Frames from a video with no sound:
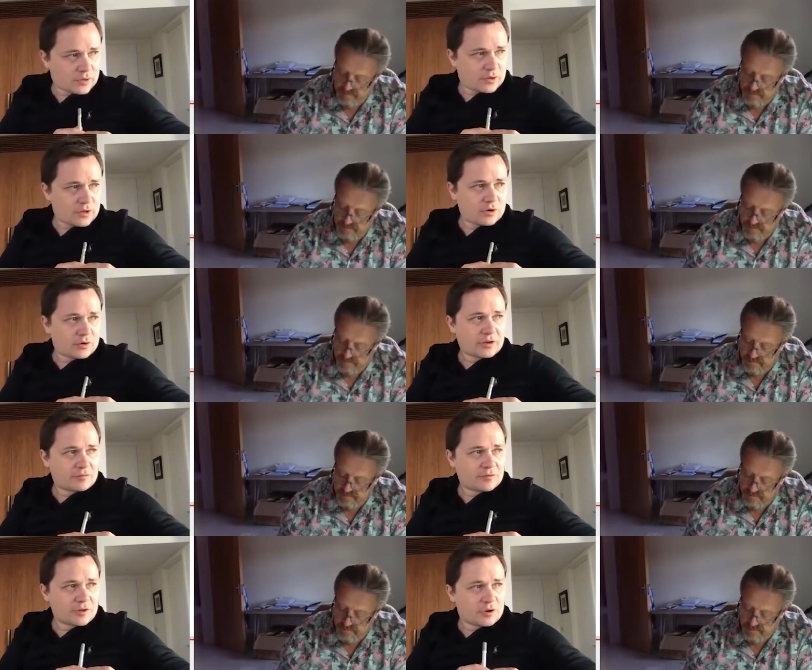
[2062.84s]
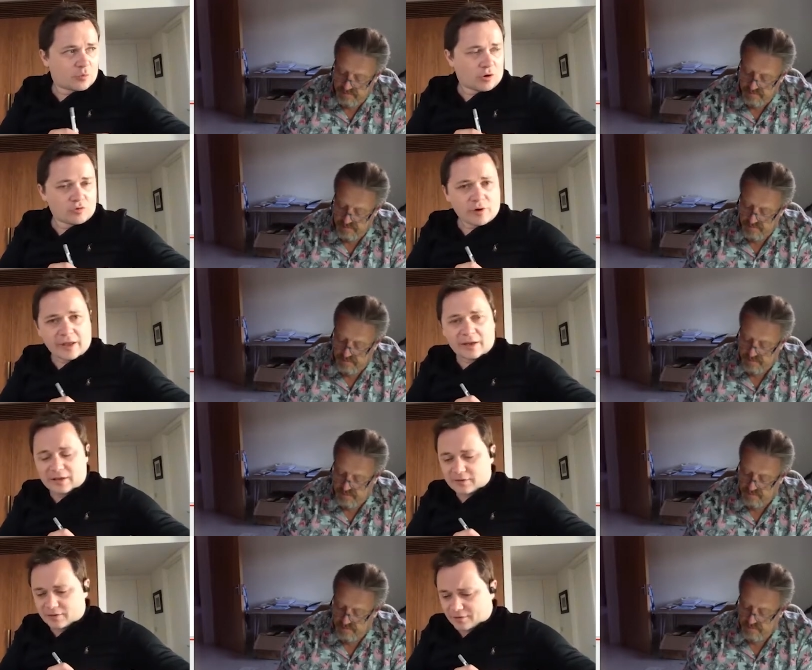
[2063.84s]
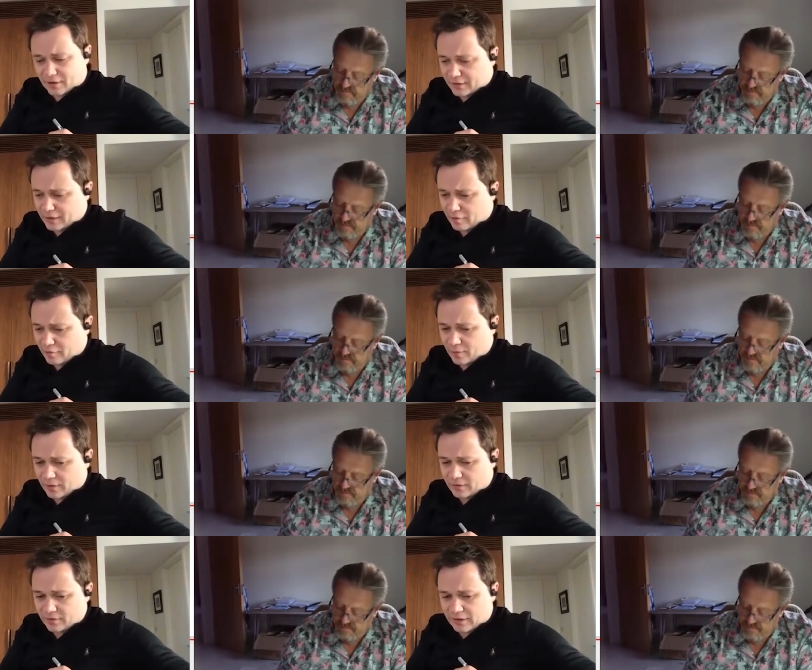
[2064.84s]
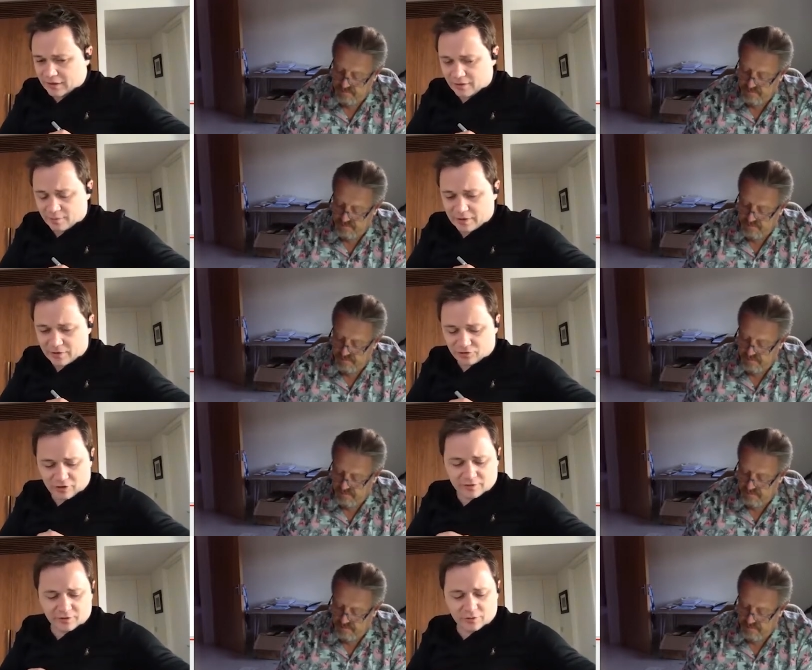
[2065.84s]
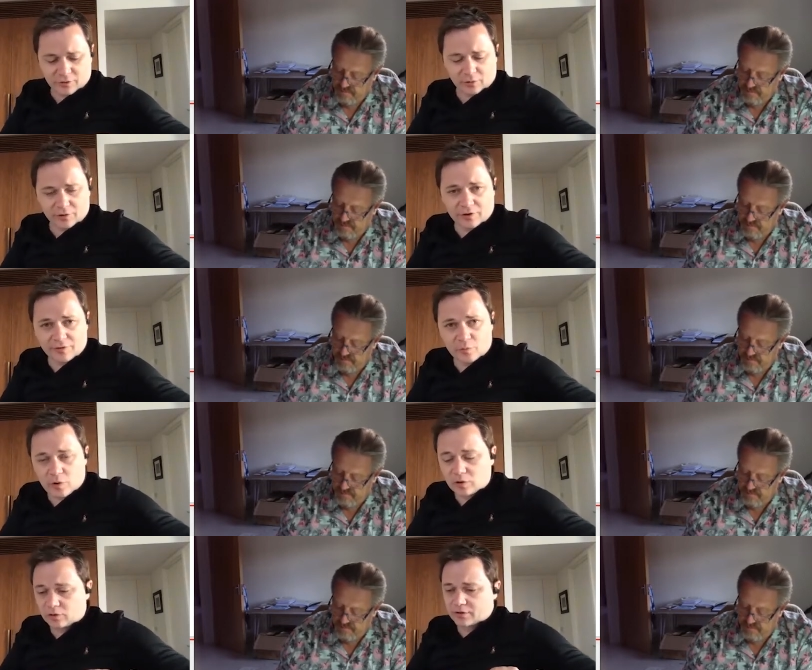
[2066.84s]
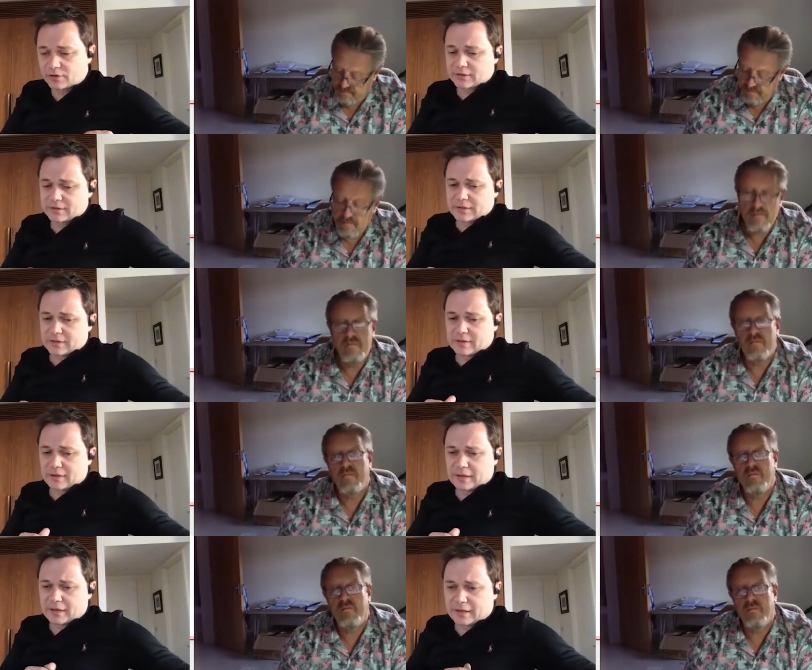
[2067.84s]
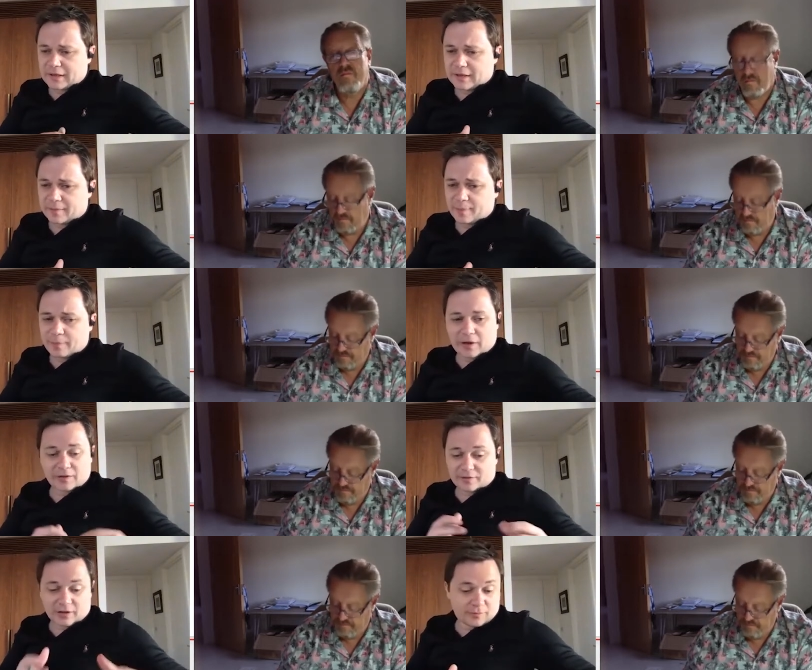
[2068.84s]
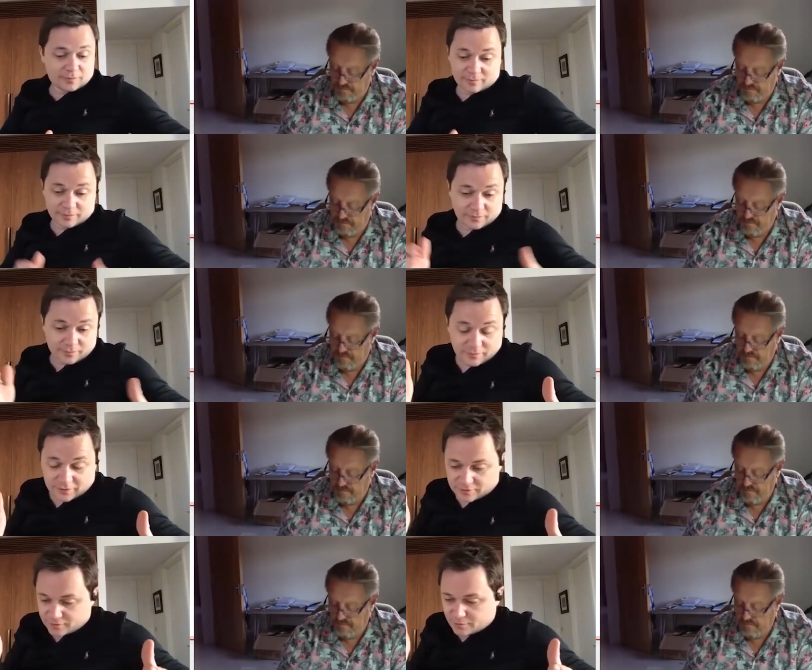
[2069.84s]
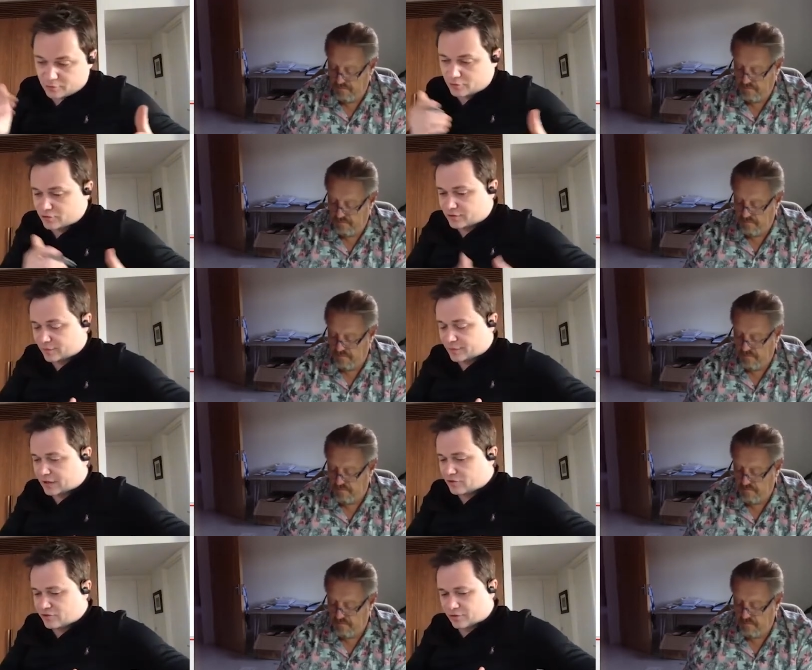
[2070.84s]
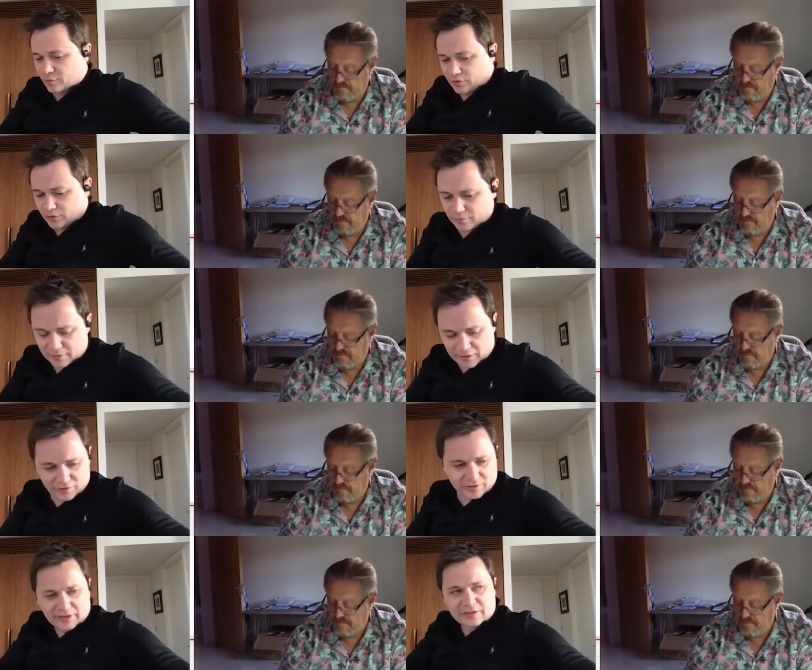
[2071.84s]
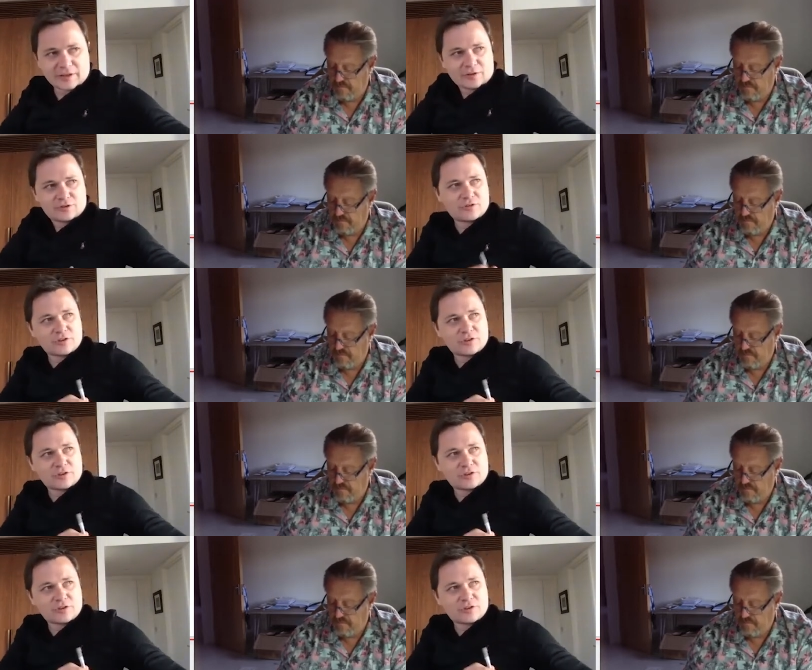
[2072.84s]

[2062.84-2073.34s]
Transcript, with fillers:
Speaker 1: you know, kind of, you know, what regulators and government and the ministries are doing all around the world, because you know. It's 200 something countries in the world, 198 or 200